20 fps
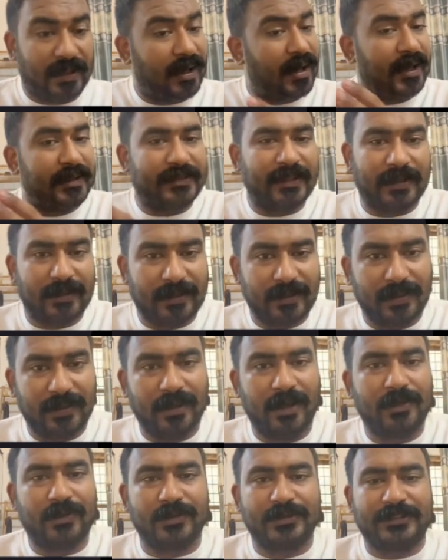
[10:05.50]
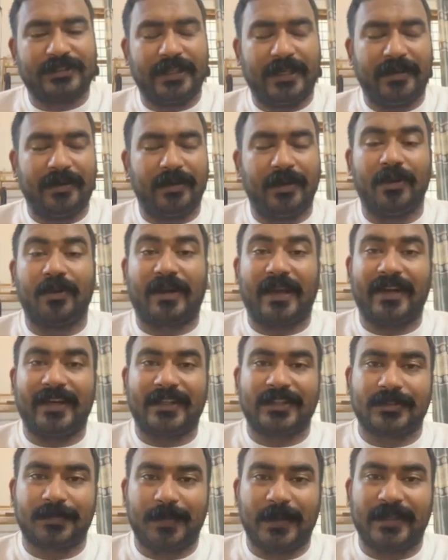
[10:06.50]
other question you can
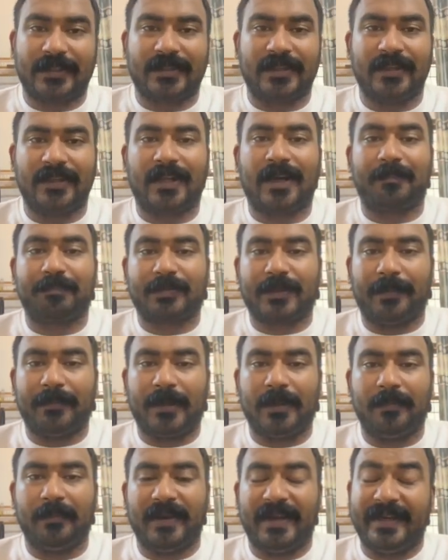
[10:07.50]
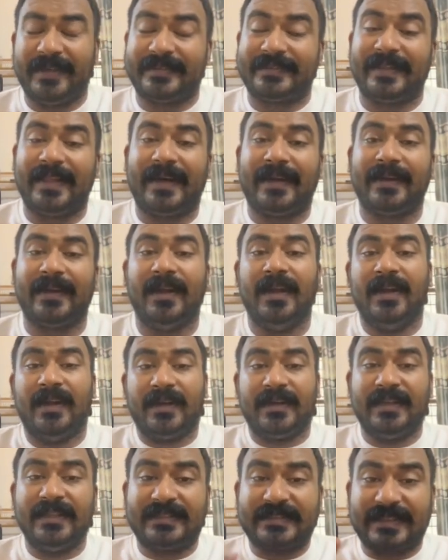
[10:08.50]
expect in the upcoming mains
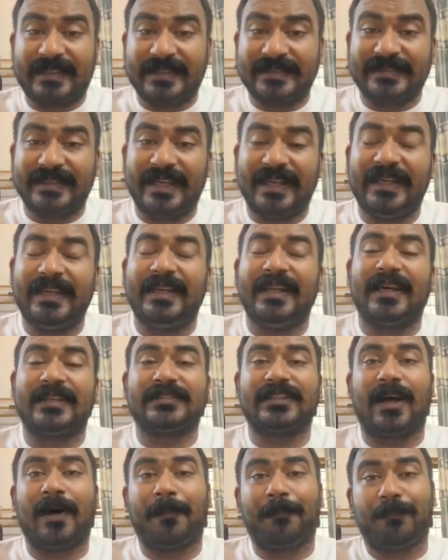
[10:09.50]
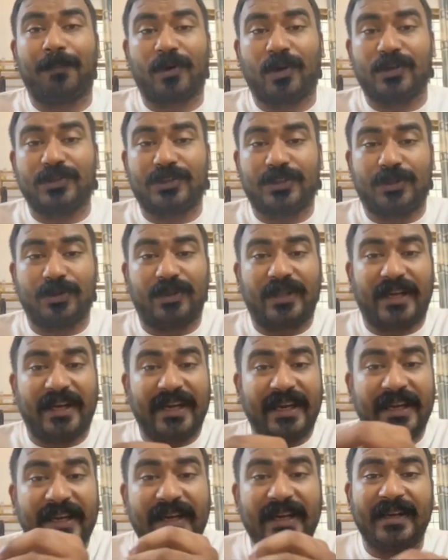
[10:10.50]
that discuss India's approach to
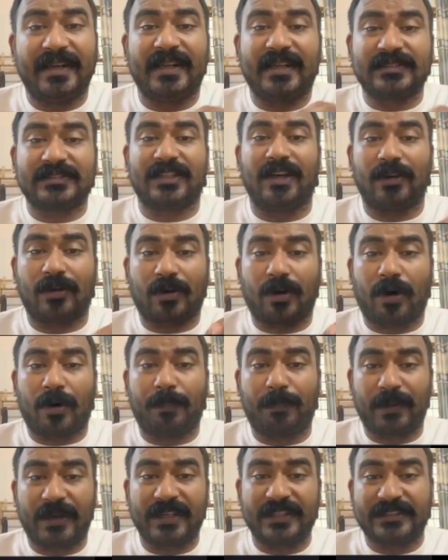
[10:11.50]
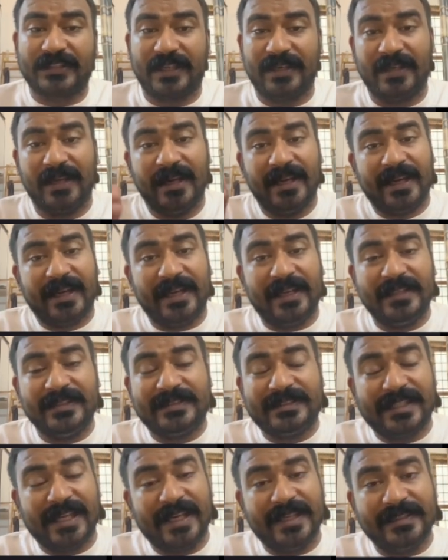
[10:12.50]
the international cooperation
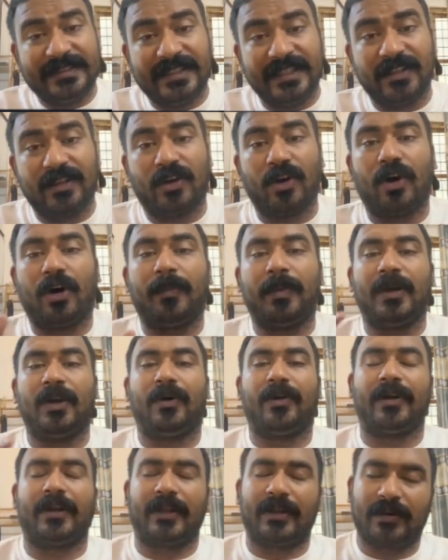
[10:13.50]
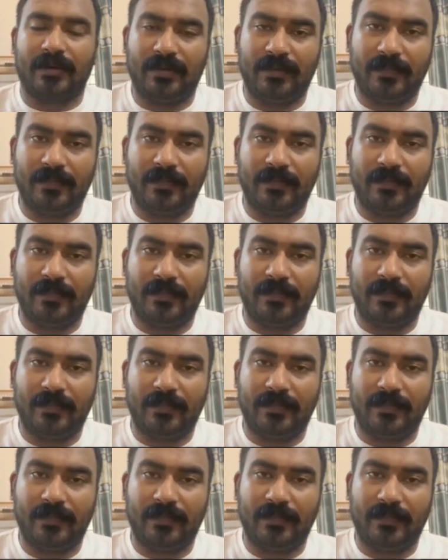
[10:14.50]
in changing global order.